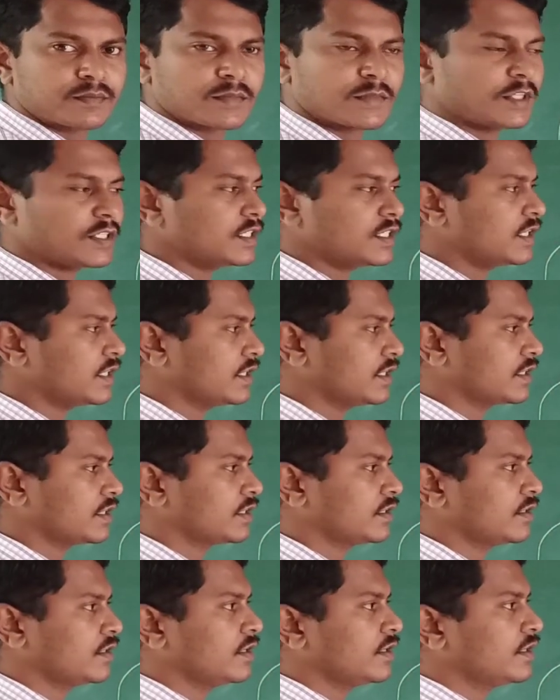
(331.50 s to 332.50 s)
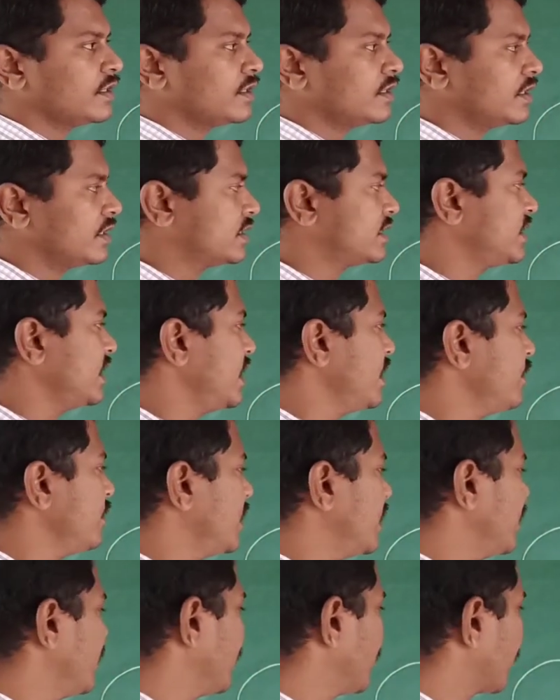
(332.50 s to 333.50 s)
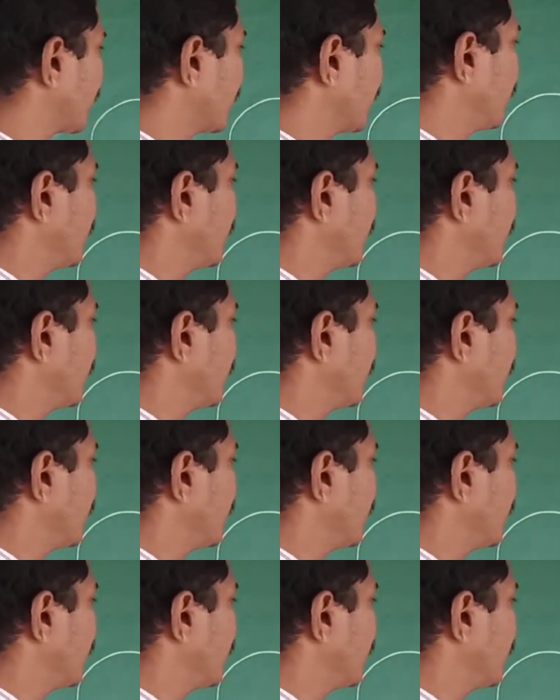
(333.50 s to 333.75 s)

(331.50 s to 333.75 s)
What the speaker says: isn't it? The same layer,